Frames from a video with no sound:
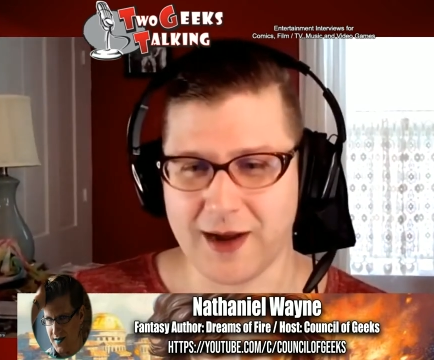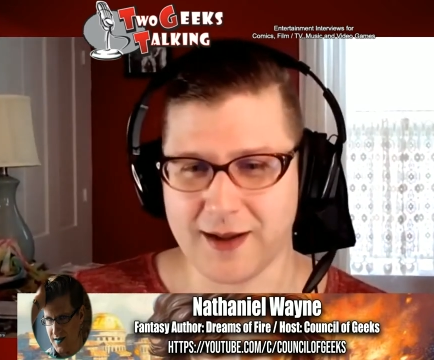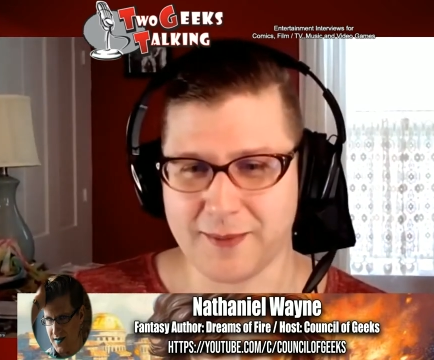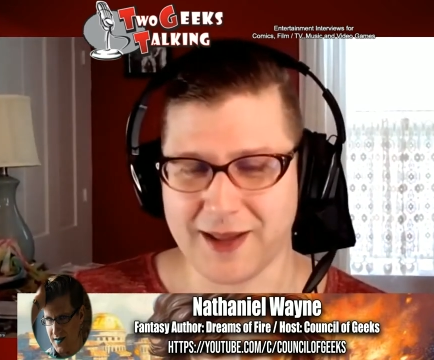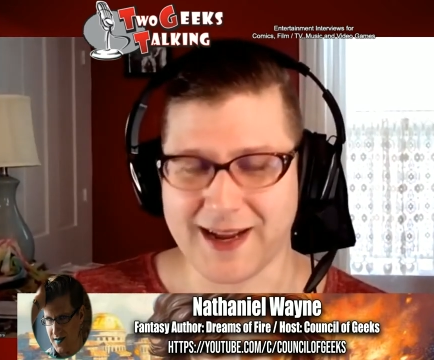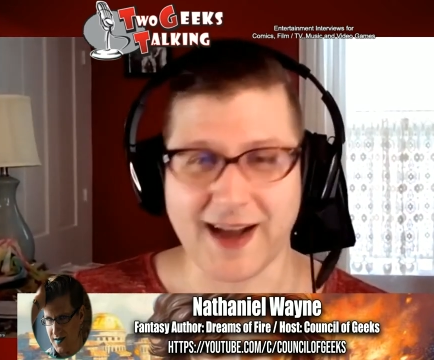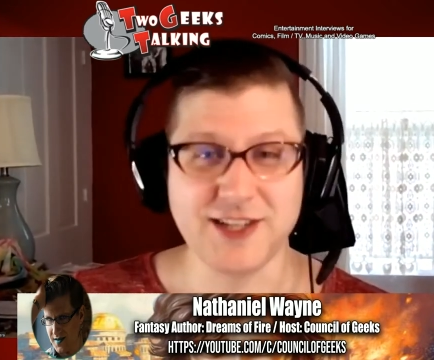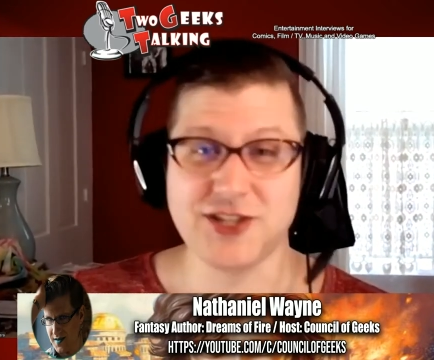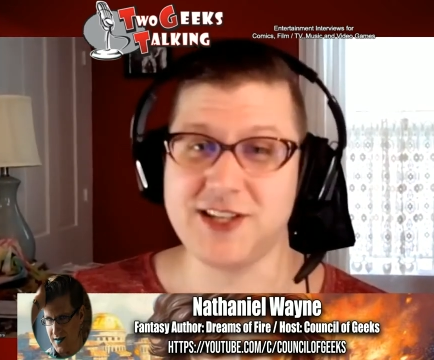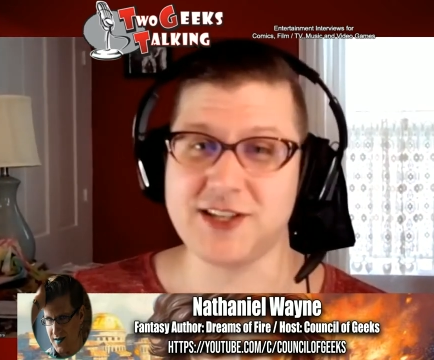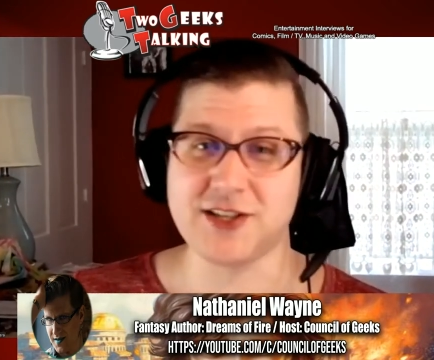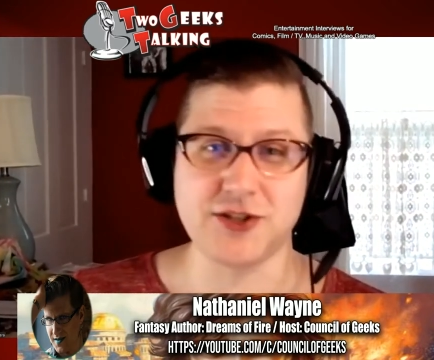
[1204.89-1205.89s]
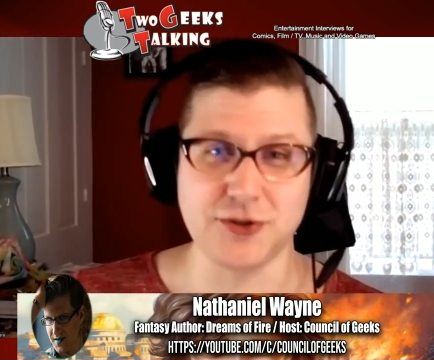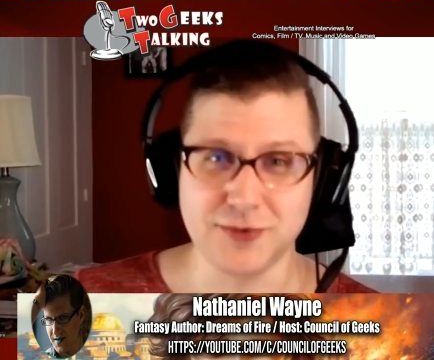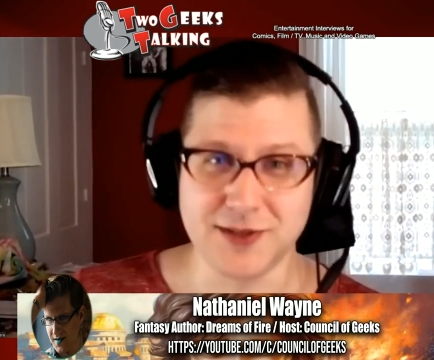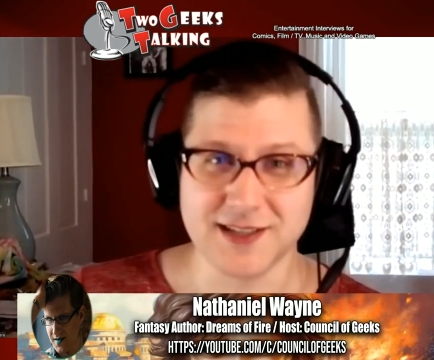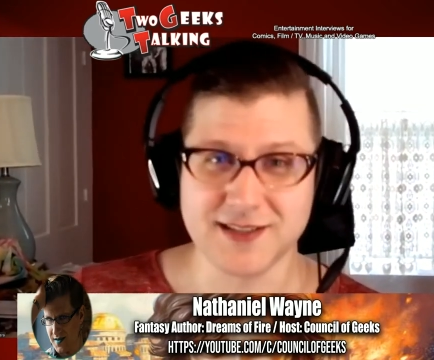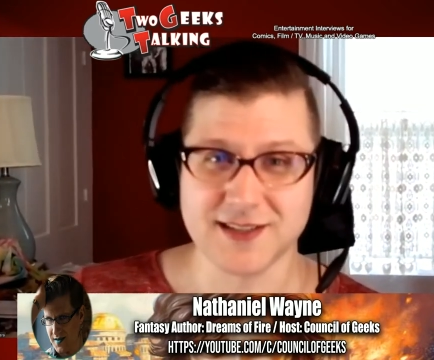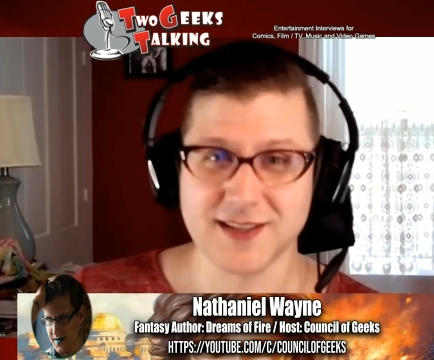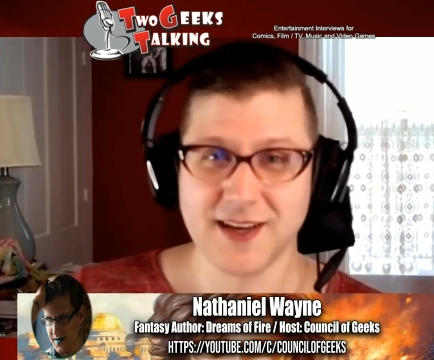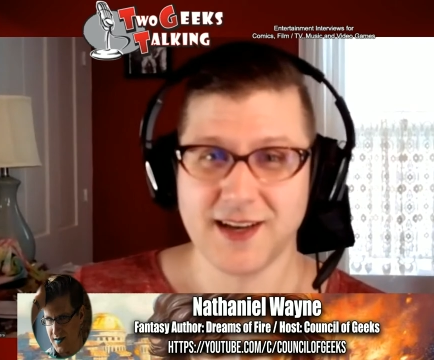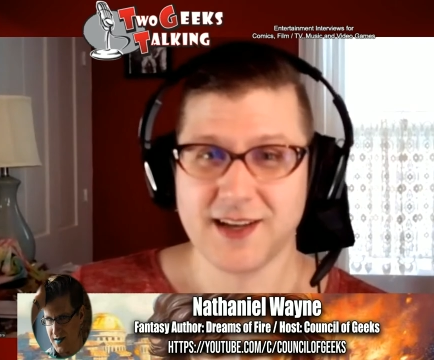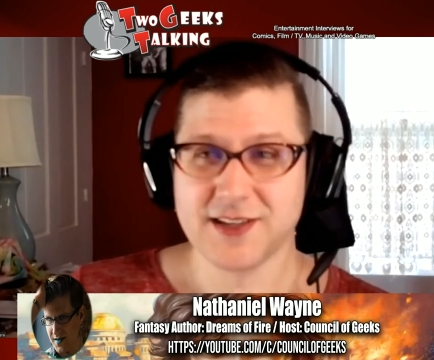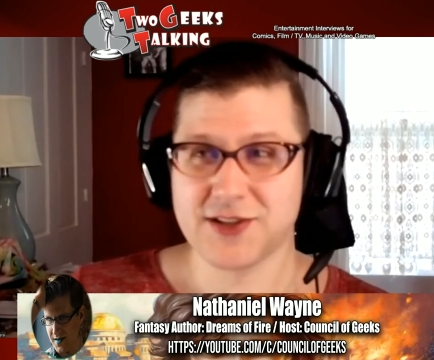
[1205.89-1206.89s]
Speaker 1: I'm like, I just need to do this
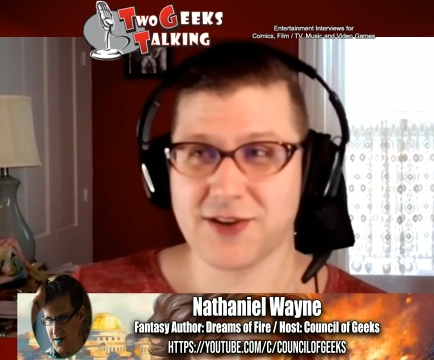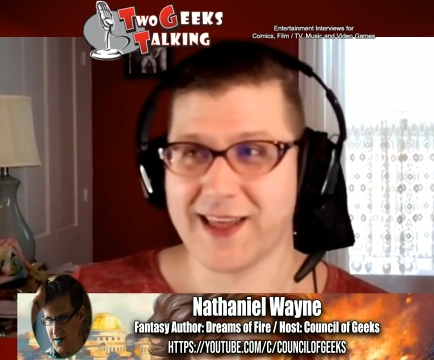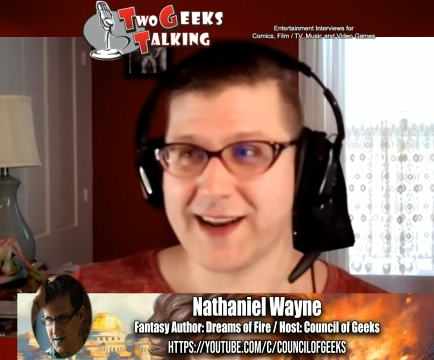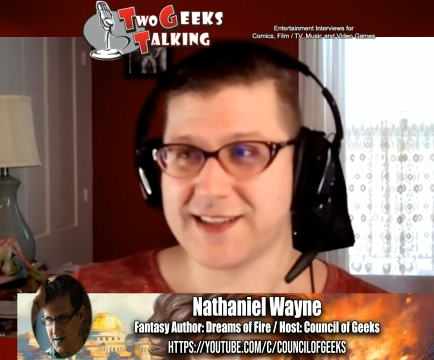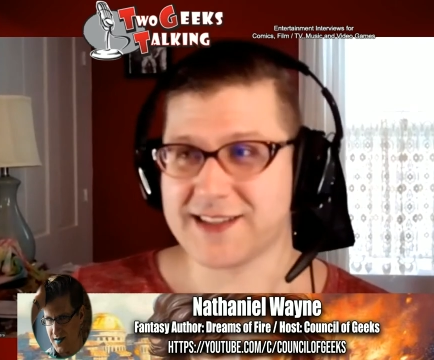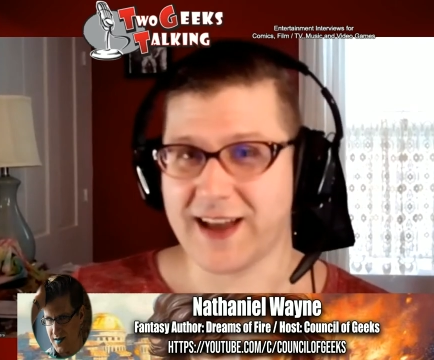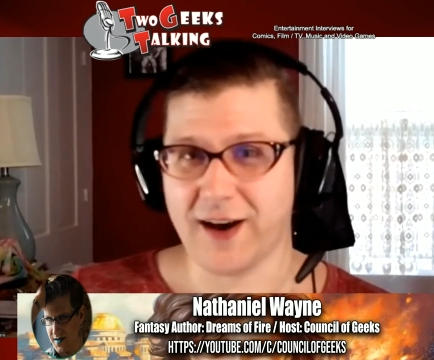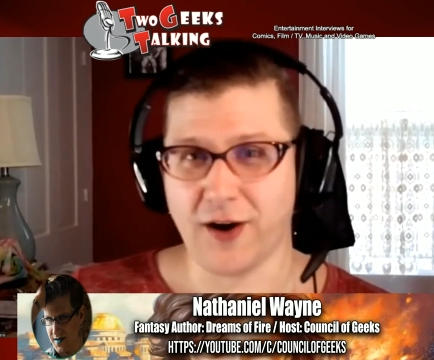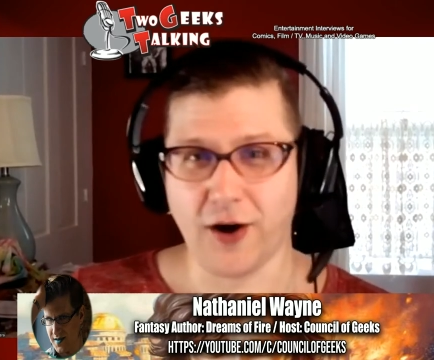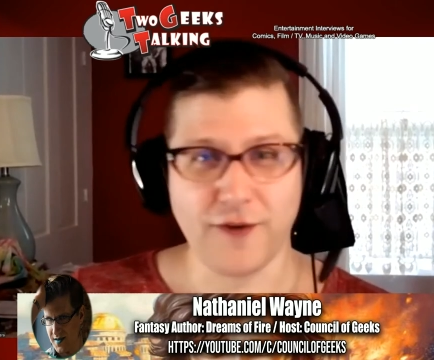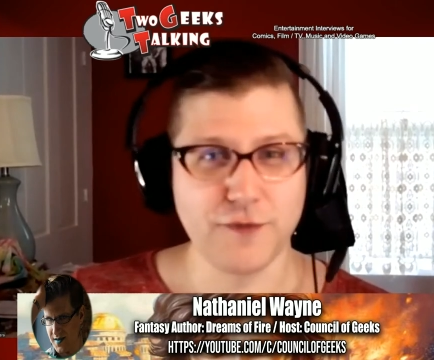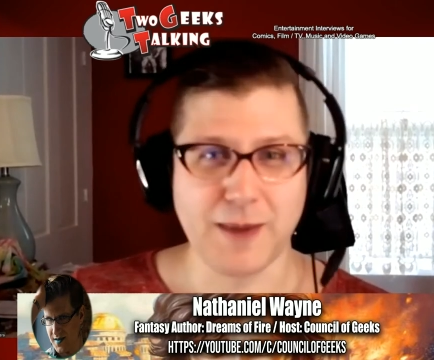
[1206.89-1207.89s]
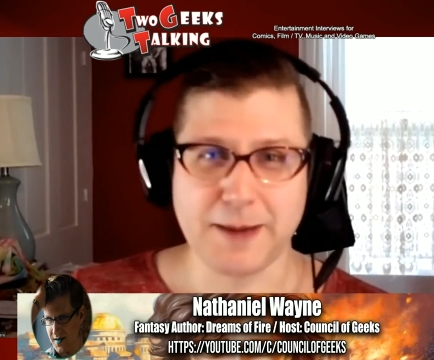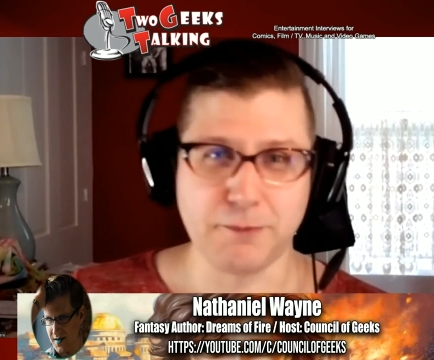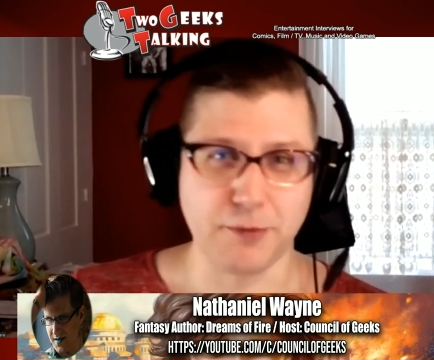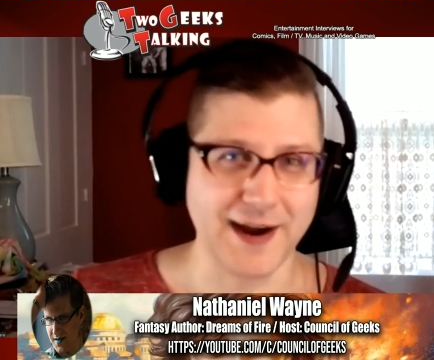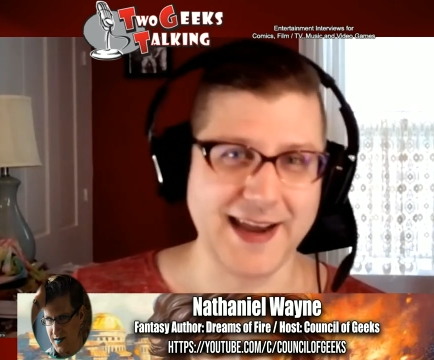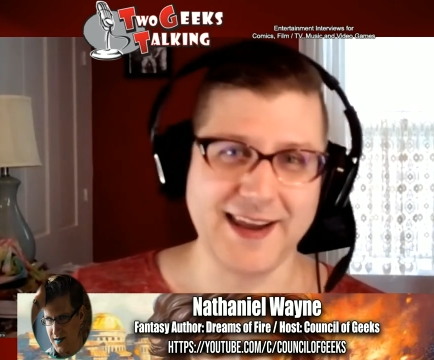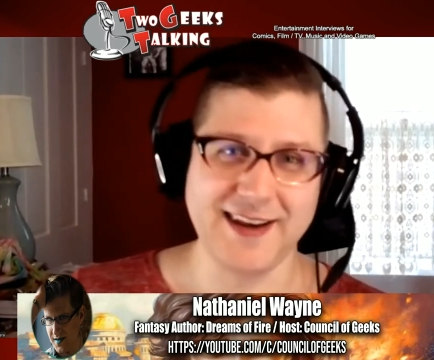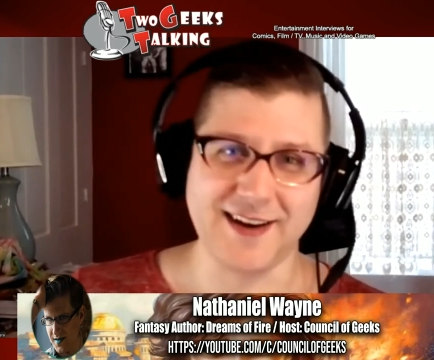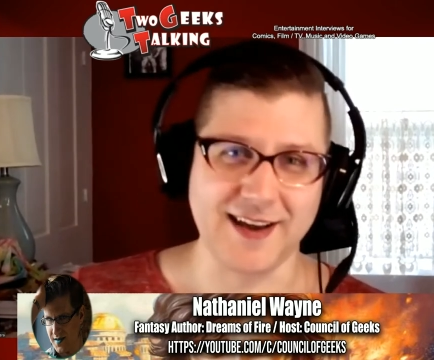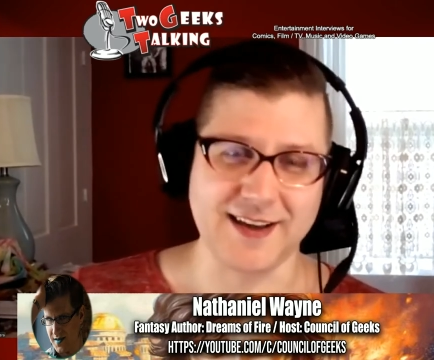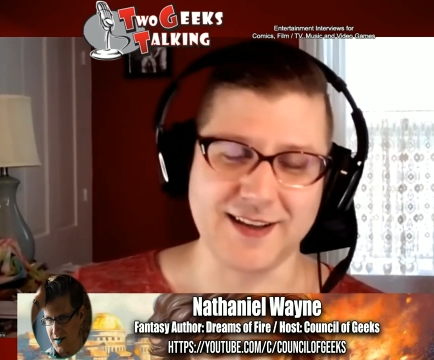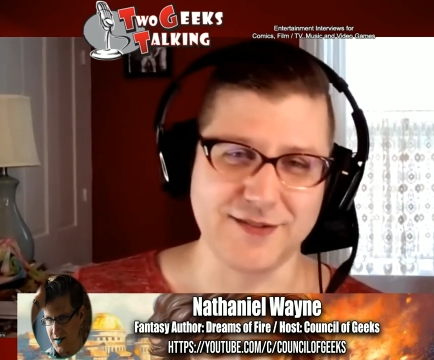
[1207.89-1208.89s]
so that it's off my brain and I
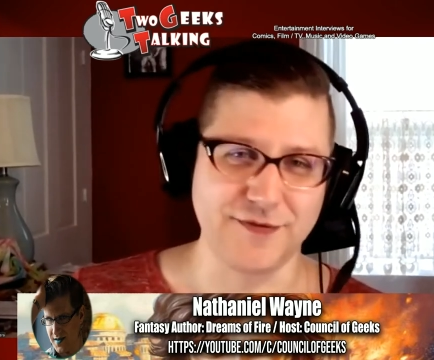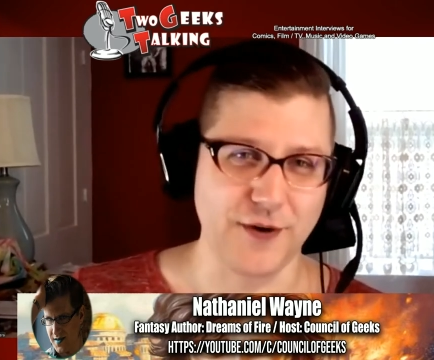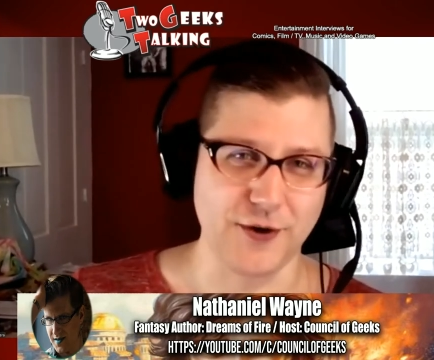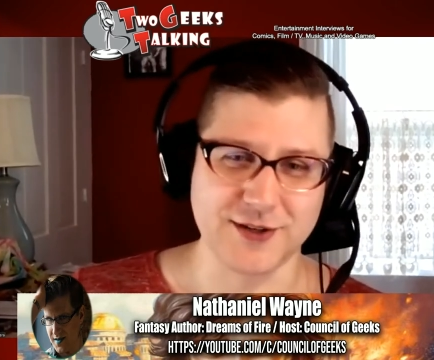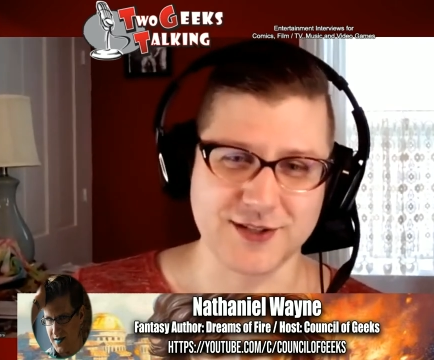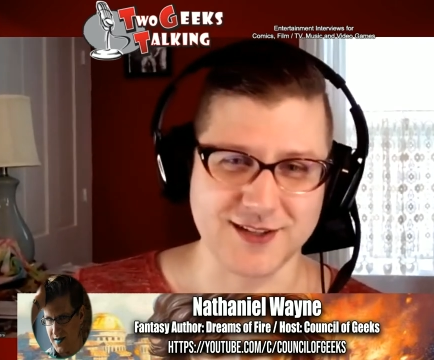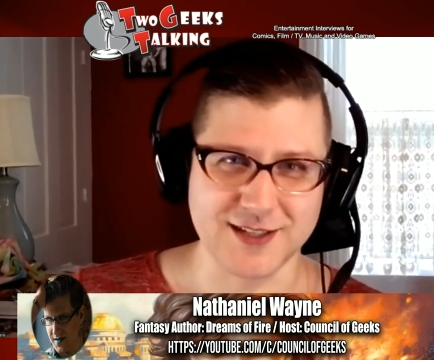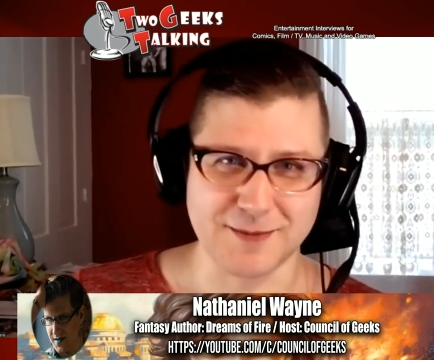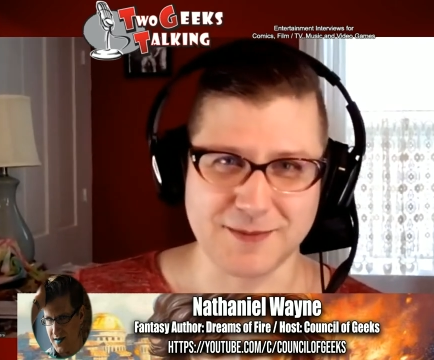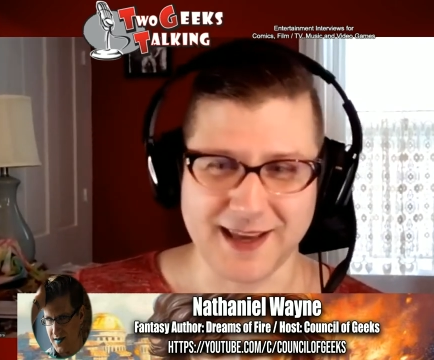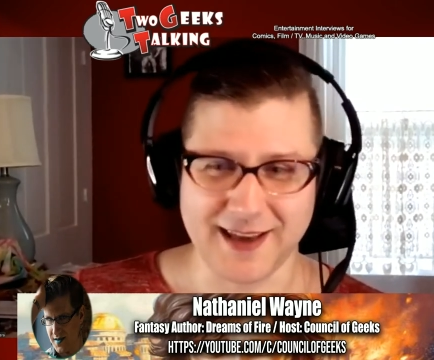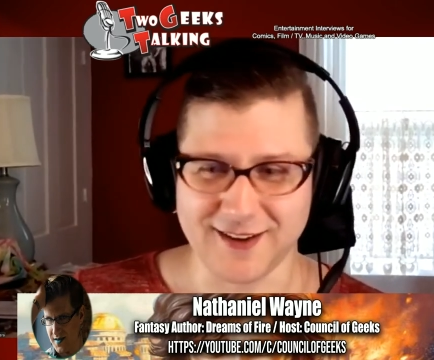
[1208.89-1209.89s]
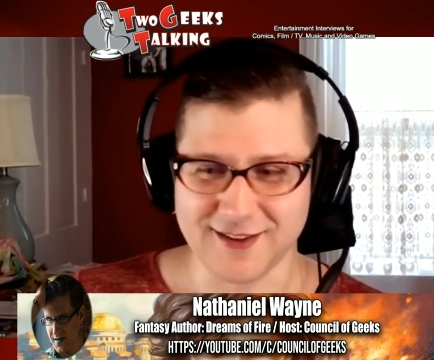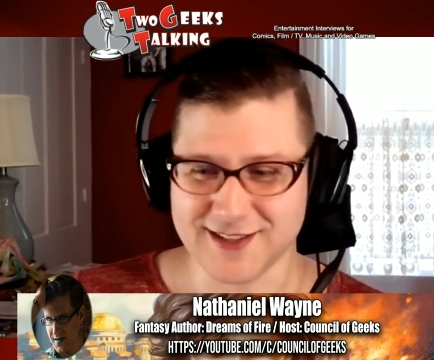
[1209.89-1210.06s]
can focus on something else.